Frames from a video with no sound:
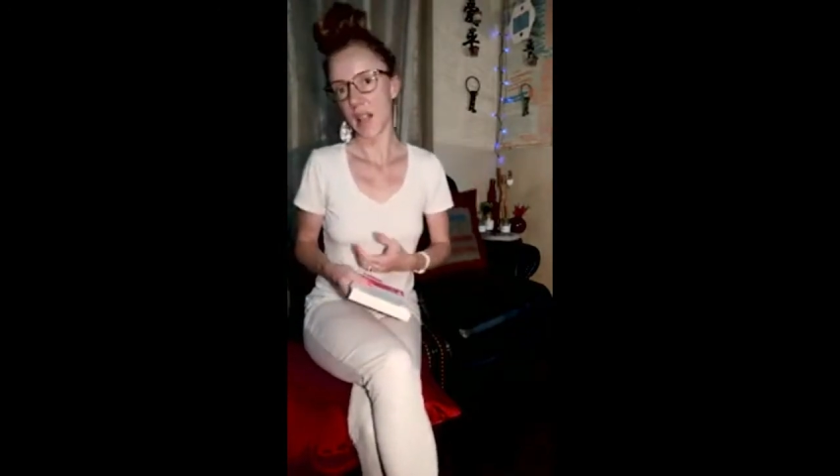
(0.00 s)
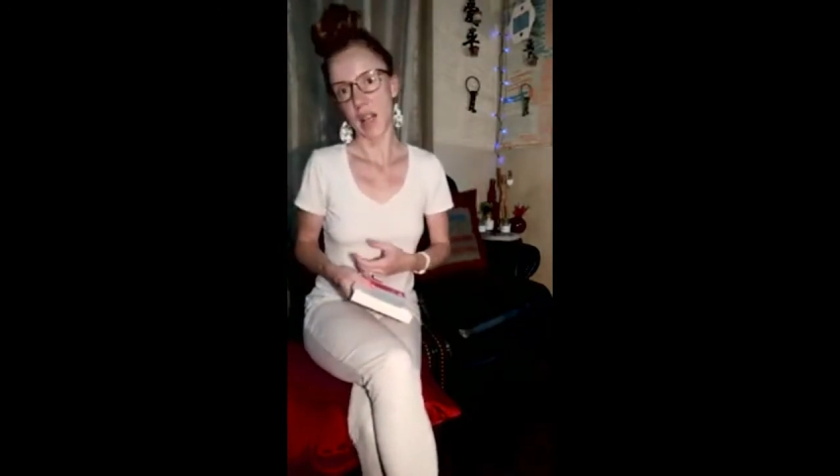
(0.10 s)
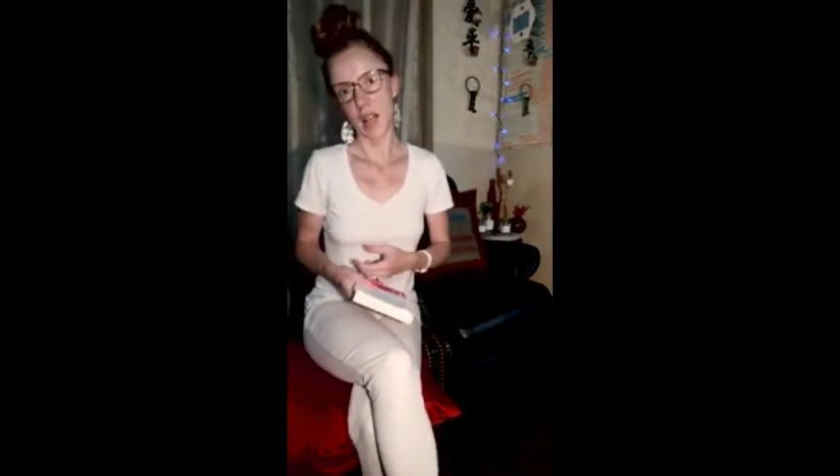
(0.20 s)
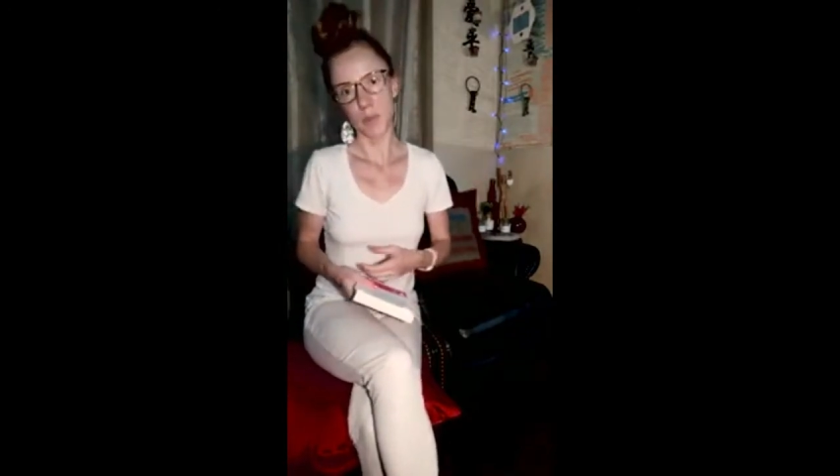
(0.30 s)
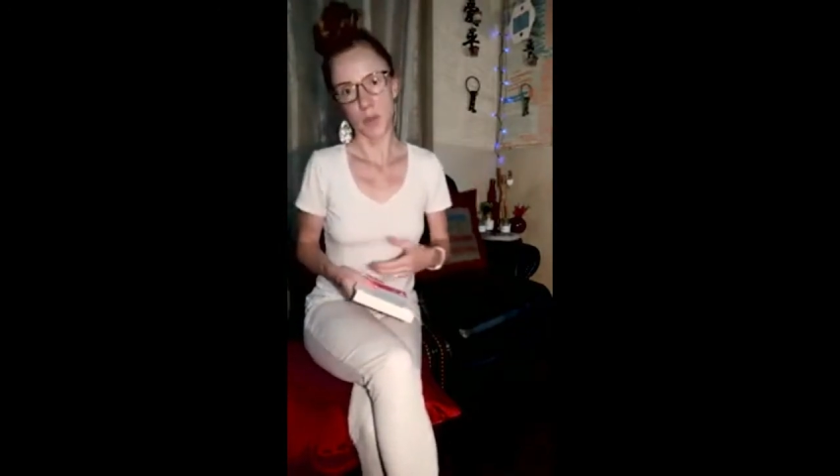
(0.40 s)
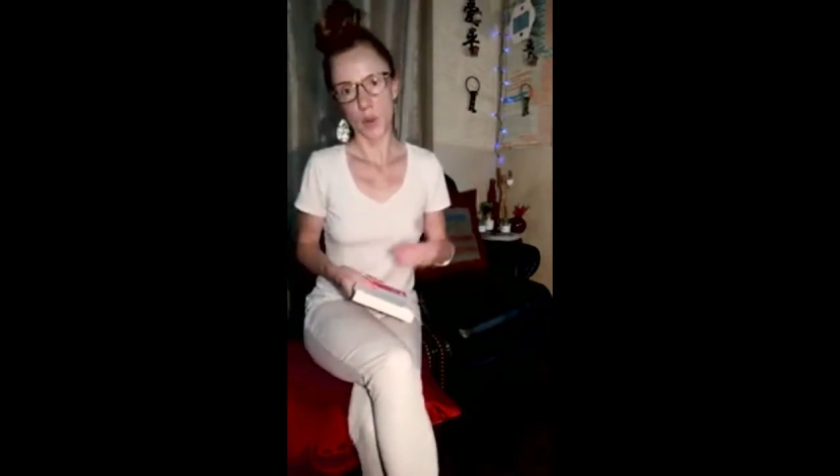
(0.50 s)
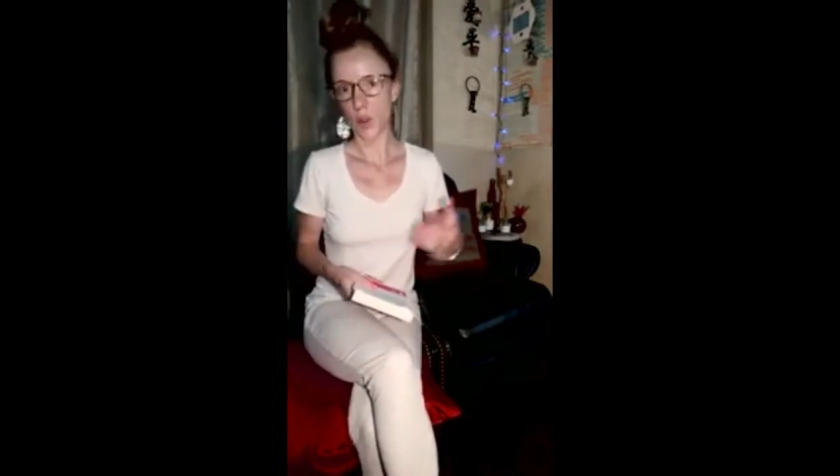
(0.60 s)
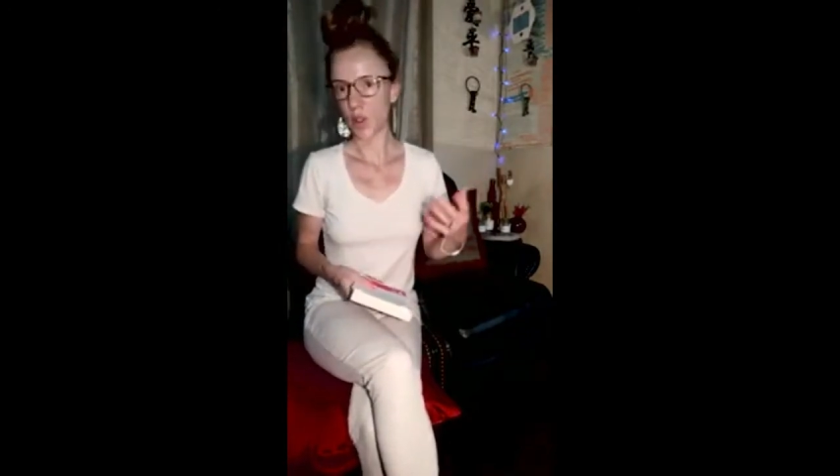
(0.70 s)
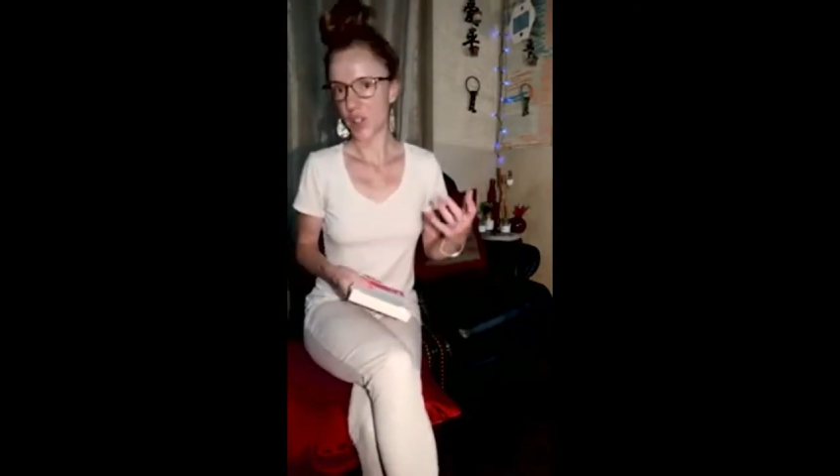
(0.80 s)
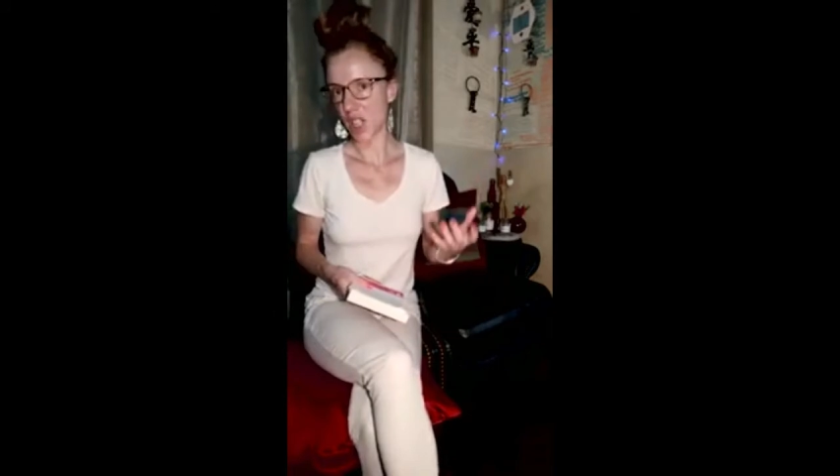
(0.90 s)
um,
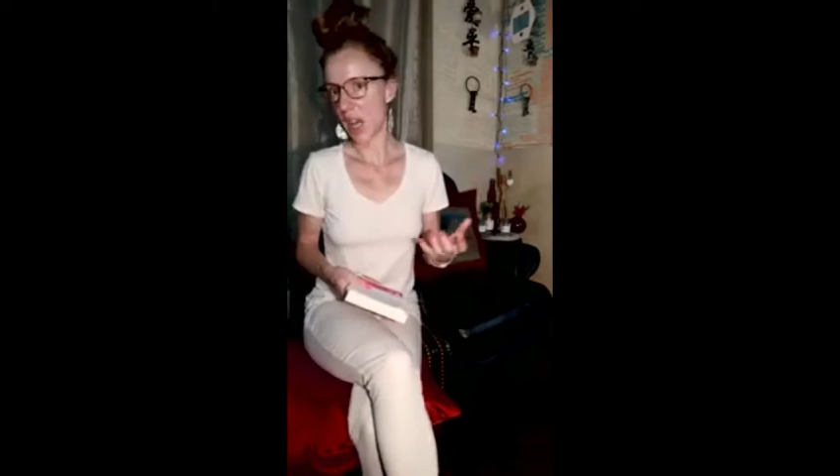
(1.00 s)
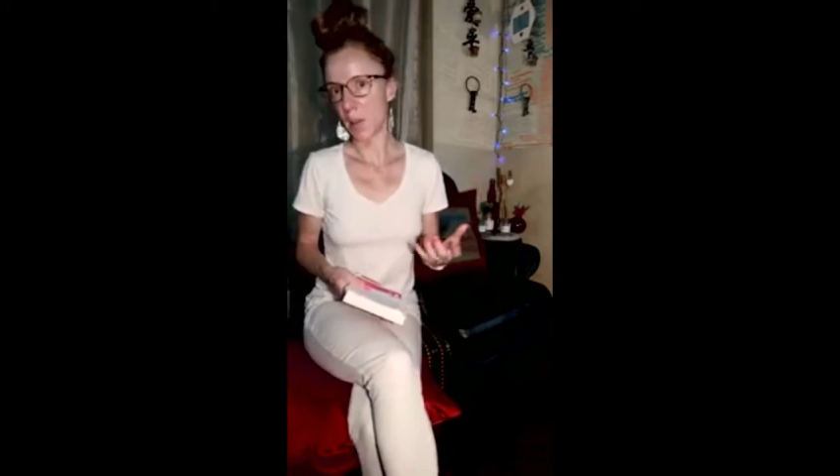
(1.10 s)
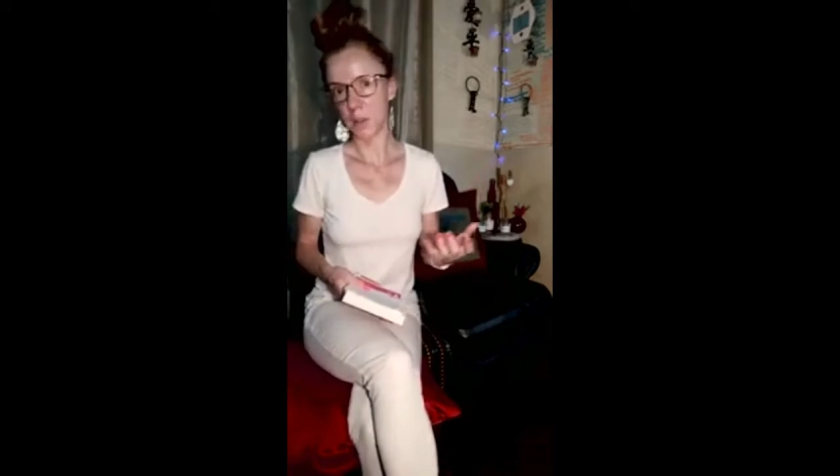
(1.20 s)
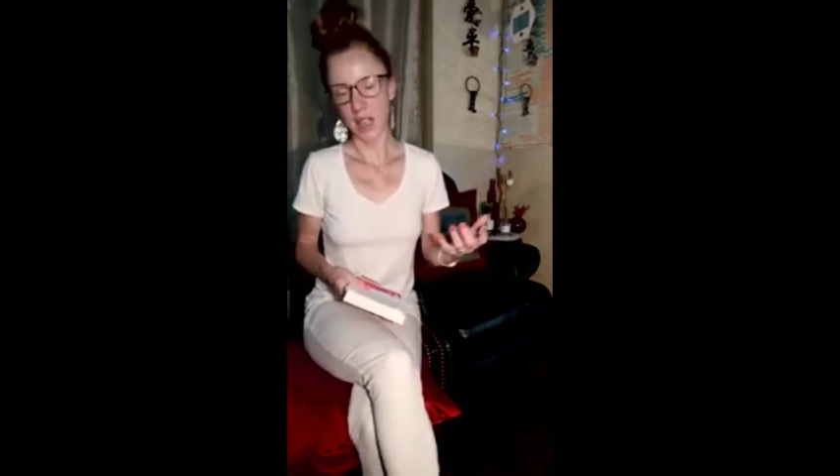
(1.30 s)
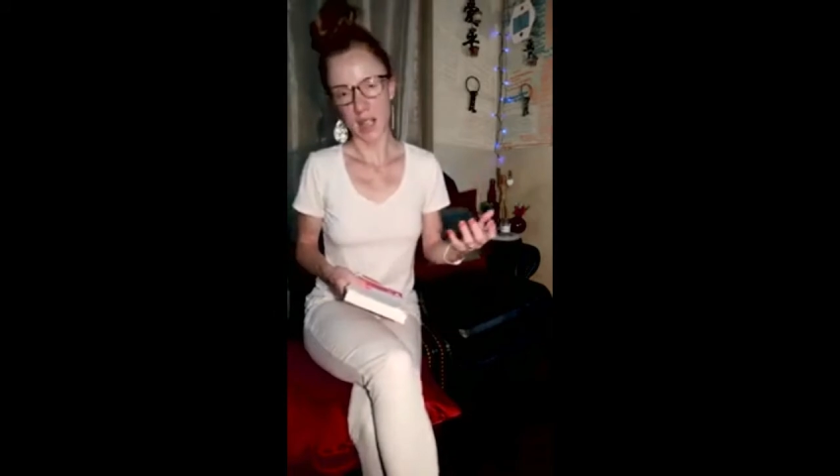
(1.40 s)
your job